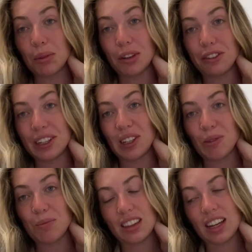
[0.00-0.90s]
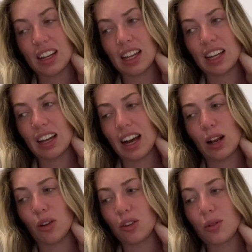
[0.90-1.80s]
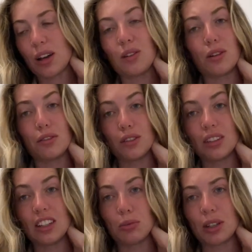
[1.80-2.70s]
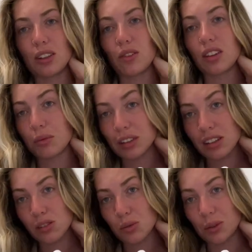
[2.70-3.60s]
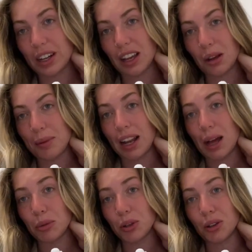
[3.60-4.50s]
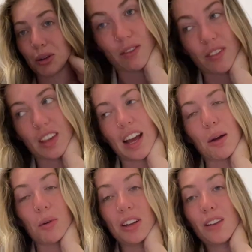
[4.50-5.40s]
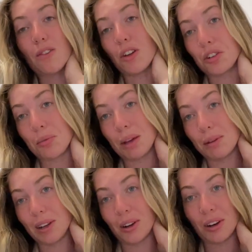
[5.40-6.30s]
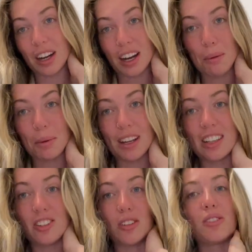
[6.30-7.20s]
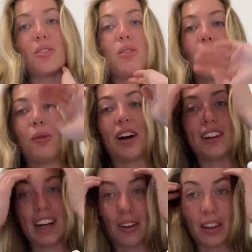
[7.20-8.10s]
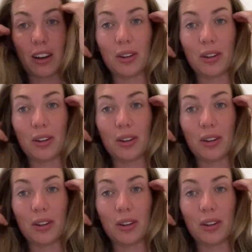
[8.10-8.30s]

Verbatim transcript: with him. They, I lost quite a lot of footage because for some reason it's not working on my laptop. I wanted this vlog to be a bit longer, but it's just not worked out that